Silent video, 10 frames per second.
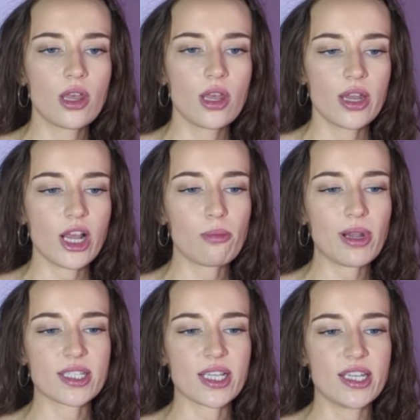Now
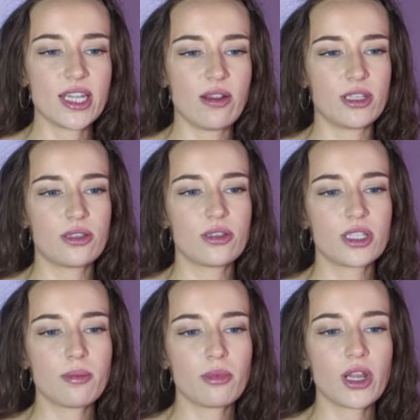black's idea is
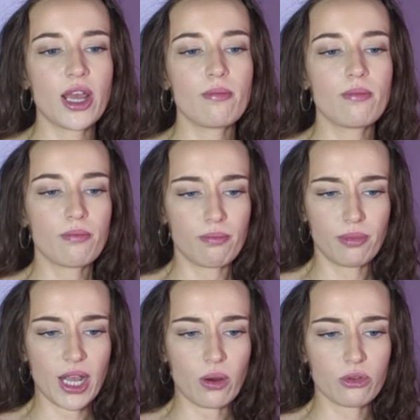similar.
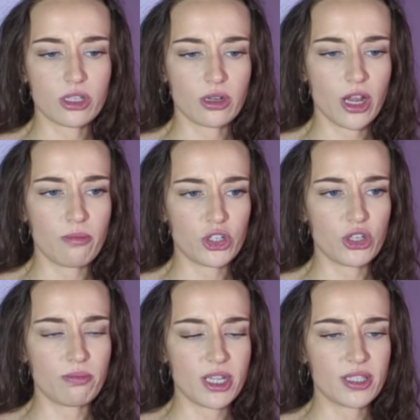Black wants to go
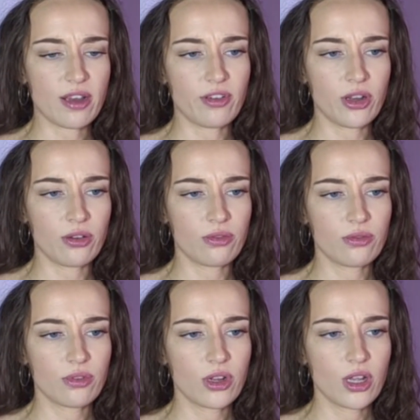bishop b7.
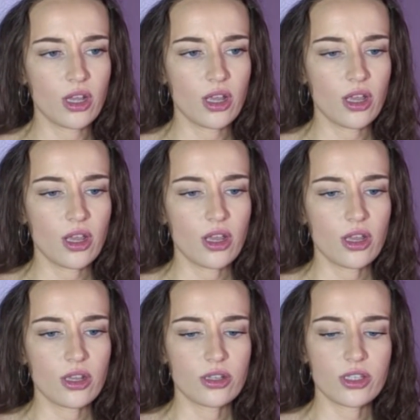
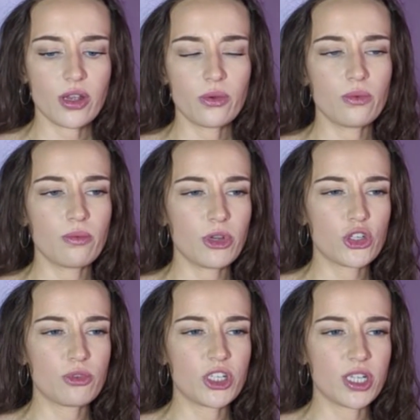So
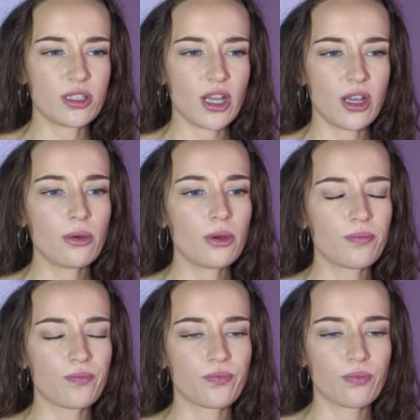bishop g2,
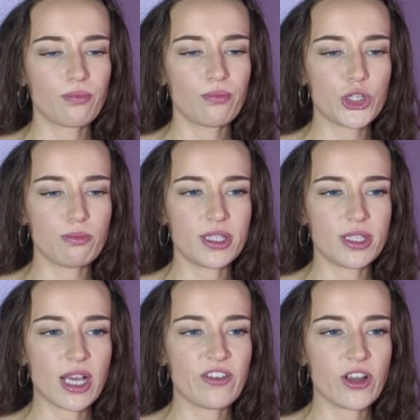bishop
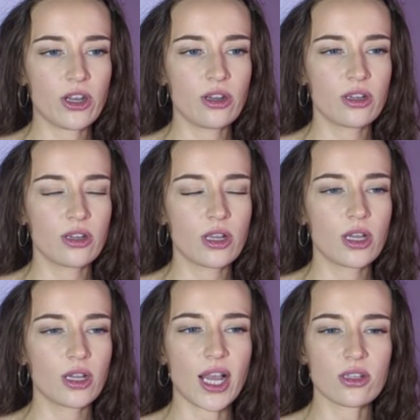b7,
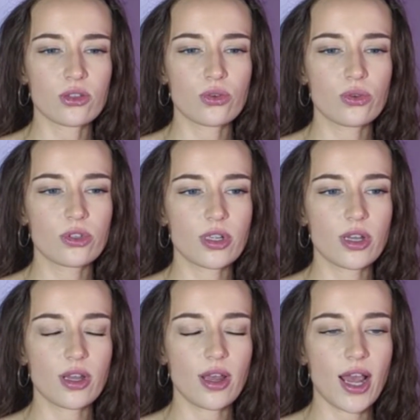castles
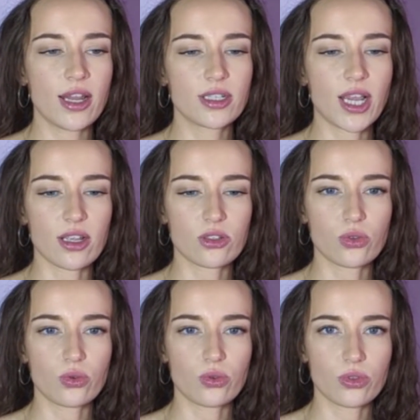and
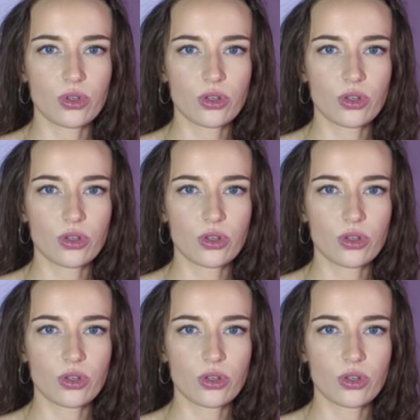castles.